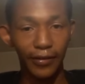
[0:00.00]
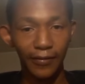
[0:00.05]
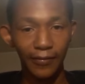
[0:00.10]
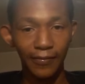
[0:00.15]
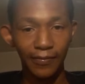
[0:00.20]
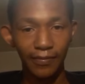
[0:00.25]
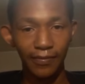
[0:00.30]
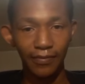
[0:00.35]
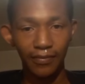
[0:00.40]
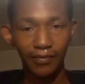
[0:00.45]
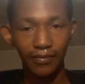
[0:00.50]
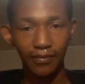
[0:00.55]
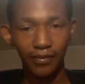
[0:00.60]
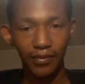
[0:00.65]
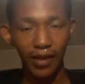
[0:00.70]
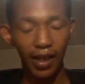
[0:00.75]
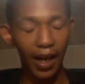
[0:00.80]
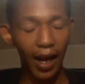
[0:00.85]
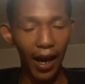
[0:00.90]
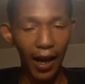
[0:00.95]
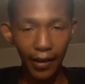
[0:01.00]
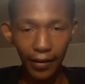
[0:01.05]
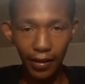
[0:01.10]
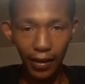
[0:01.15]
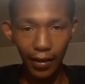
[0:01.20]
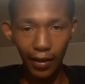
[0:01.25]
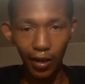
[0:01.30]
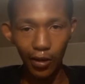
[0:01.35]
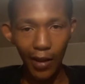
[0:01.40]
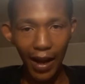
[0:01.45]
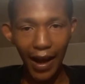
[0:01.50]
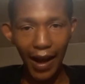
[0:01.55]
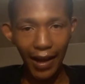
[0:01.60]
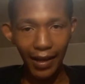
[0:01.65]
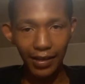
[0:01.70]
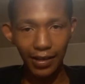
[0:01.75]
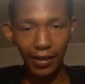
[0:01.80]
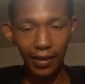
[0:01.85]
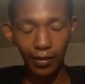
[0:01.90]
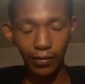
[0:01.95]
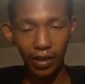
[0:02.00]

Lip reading: Anything you ask Him, He will